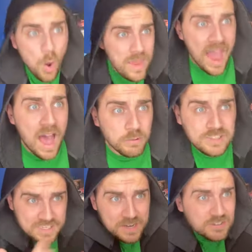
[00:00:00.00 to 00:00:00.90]
yeah, I was just
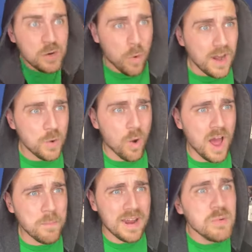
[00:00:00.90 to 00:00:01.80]
seeing if she wanted one,
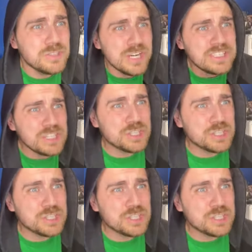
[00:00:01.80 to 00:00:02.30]
but it was just a